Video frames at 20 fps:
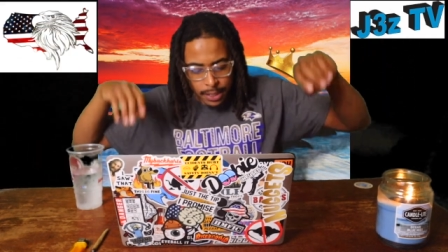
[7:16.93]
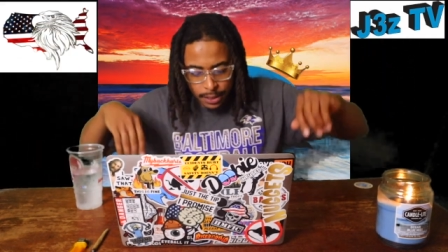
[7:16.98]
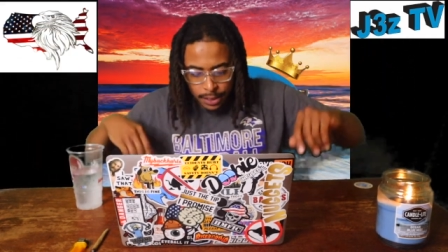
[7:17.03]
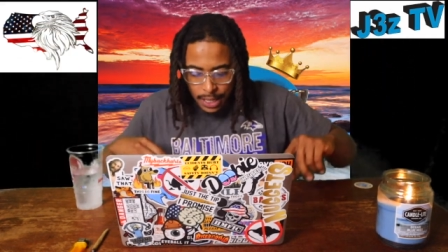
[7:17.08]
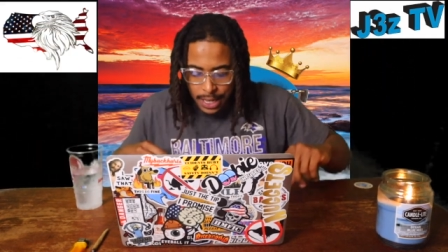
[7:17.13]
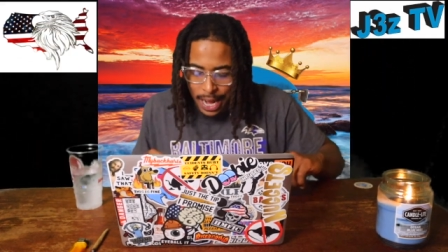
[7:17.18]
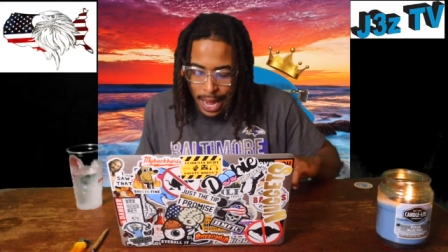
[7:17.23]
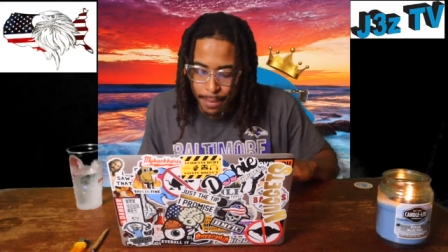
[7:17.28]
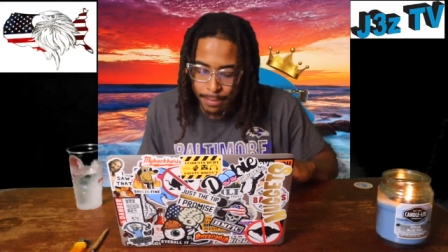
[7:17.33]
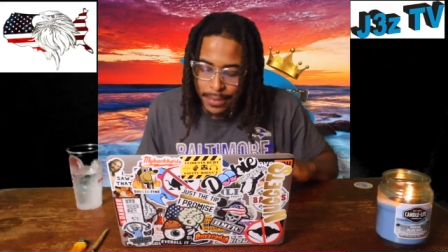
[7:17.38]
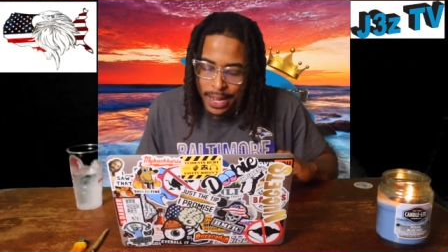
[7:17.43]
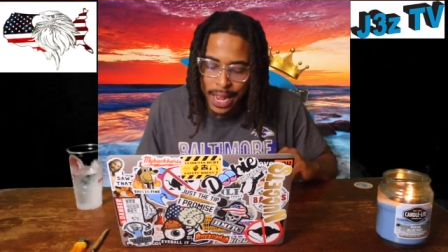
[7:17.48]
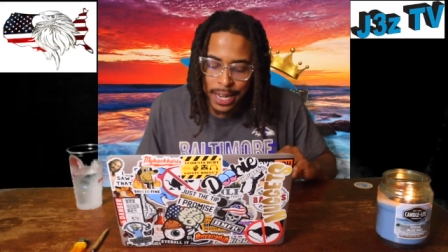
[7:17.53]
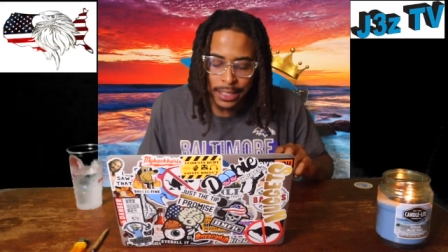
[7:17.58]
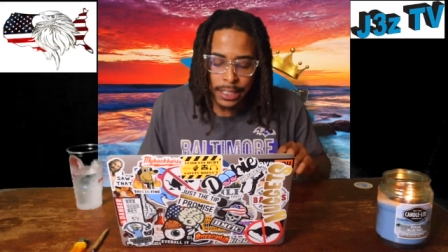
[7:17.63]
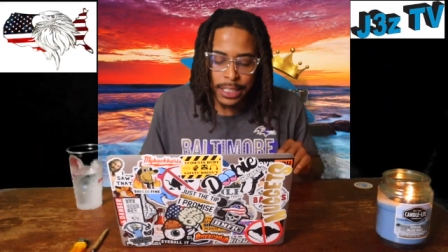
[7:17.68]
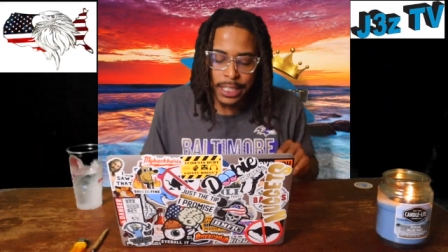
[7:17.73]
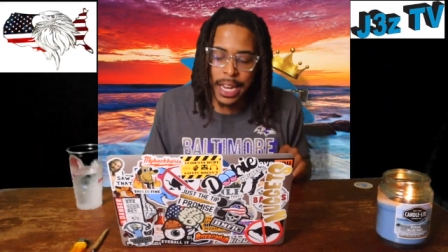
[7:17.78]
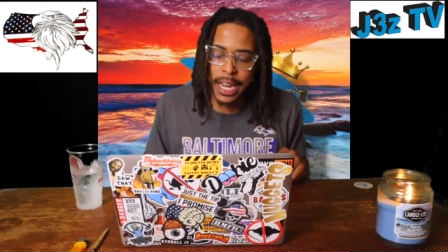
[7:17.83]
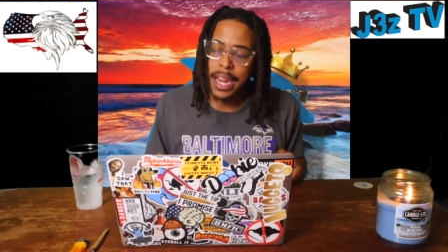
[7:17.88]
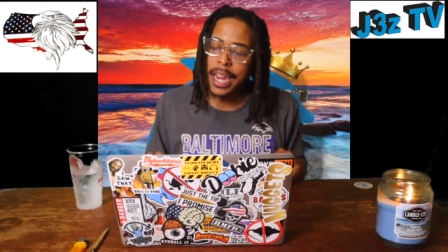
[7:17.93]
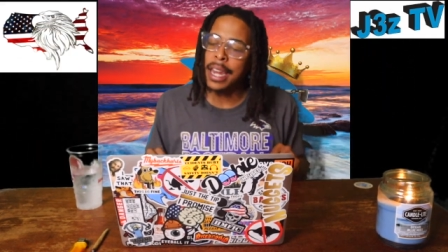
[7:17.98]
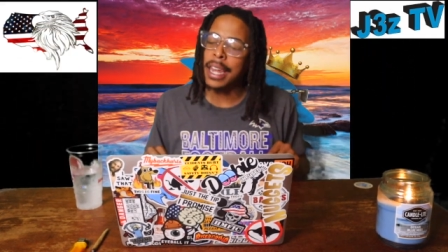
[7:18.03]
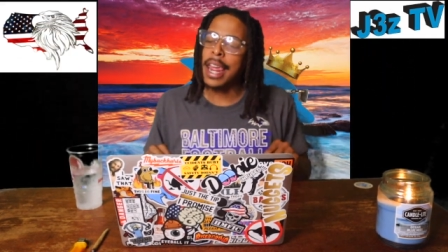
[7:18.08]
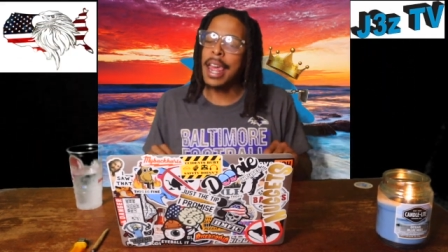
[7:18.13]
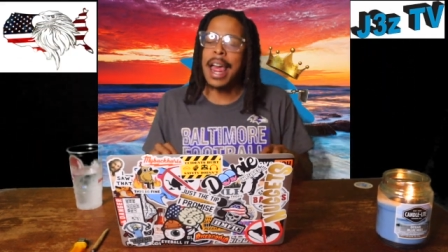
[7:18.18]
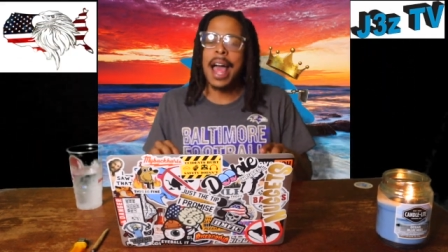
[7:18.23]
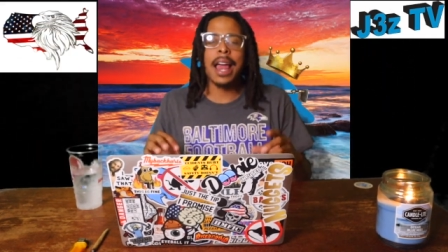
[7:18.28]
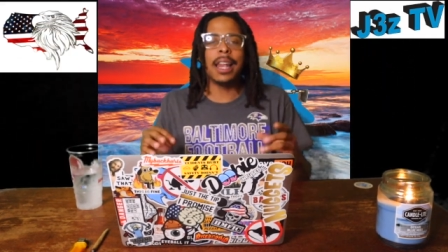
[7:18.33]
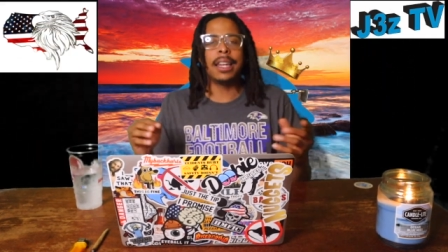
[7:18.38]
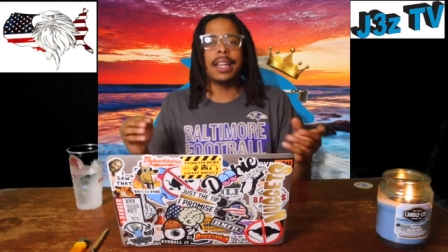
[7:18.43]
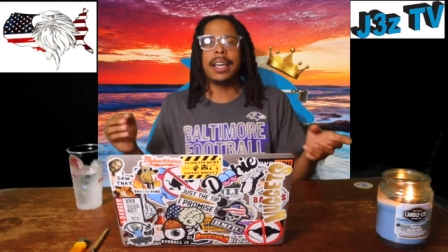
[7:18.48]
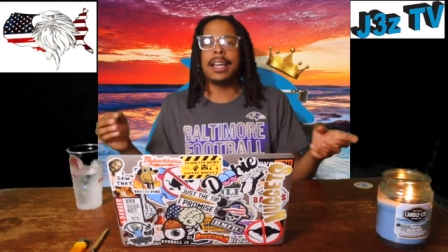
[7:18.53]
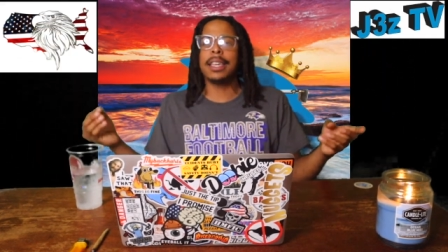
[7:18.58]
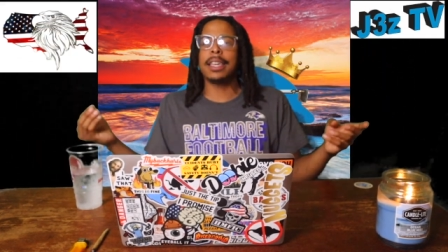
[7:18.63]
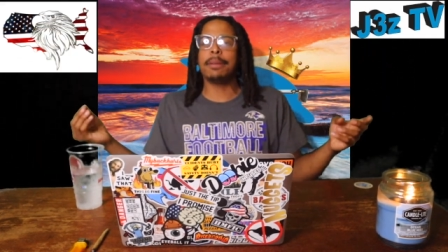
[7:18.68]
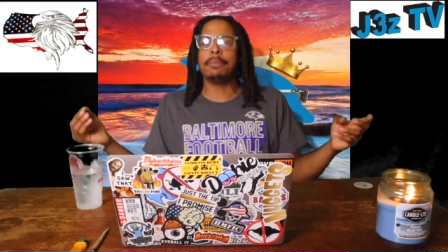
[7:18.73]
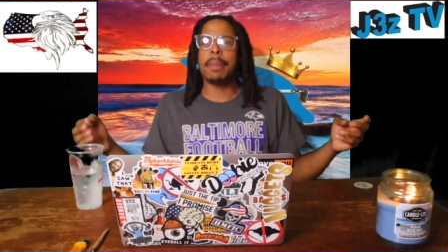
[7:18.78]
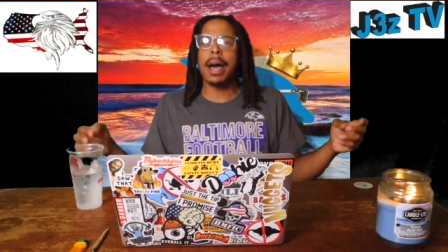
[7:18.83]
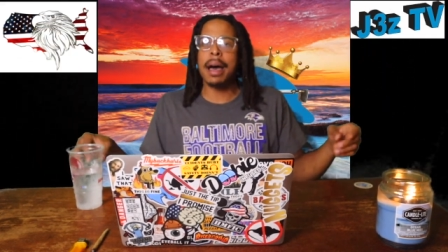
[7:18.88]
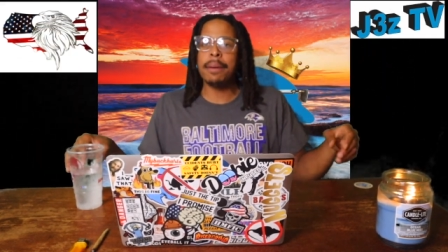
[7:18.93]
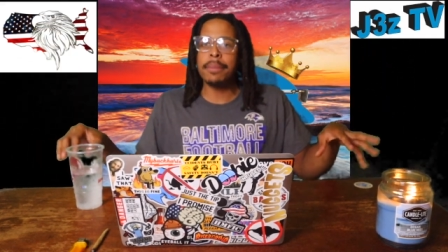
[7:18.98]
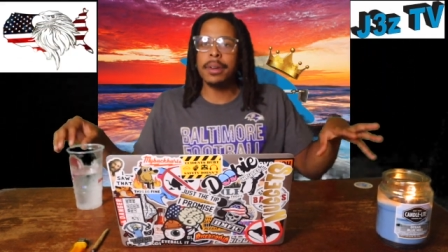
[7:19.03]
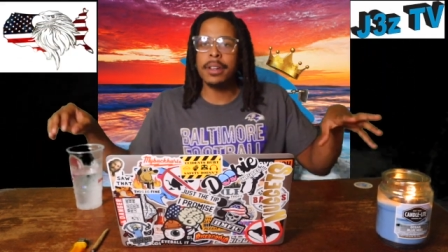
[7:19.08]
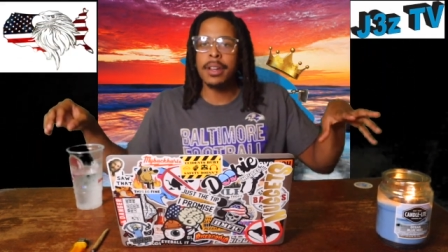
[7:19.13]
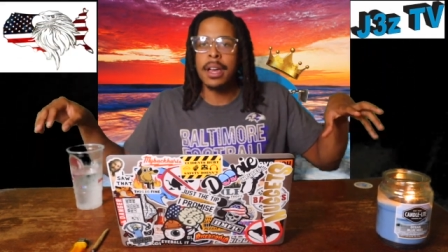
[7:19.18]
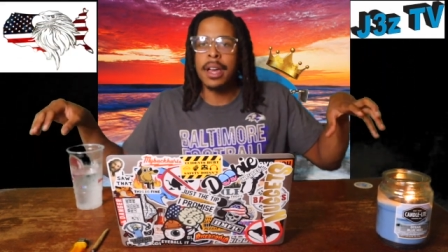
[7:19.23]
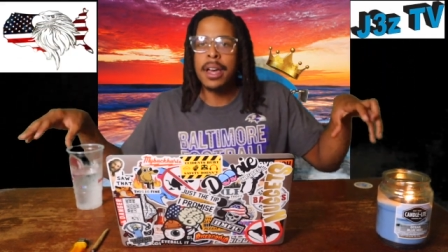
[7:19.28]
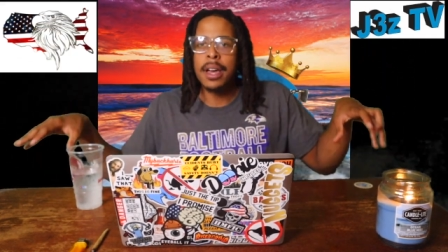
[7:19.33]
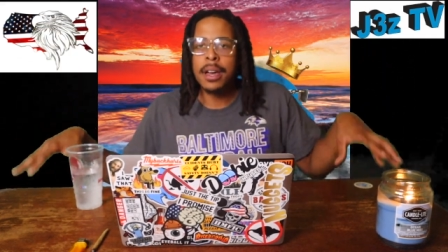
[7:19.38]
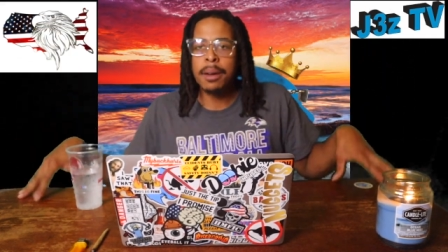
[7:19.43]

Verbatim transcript: See, I'm not saying that. I love you, mama.